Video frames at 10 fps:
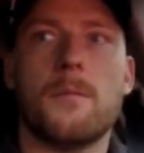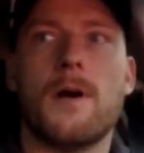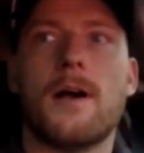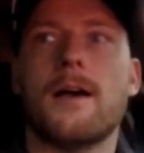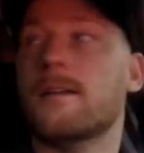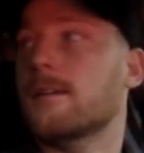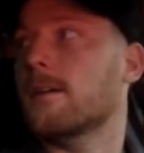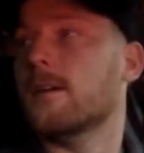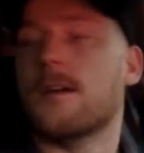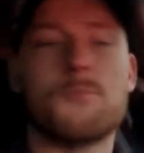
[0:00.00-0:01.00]
But
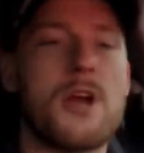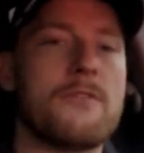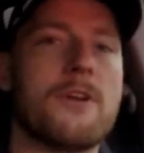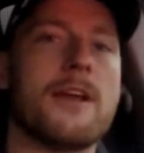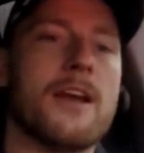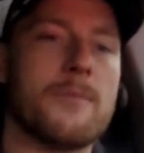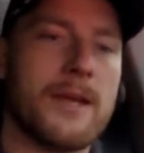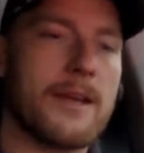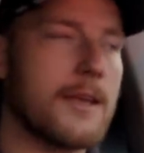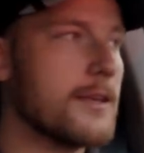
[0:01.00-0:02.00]
I'm driving right now,
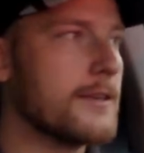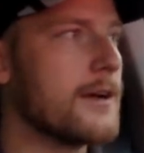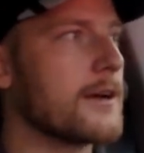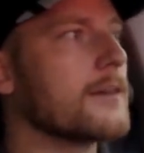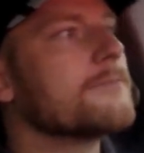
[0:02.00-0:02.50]
man. I can't talk.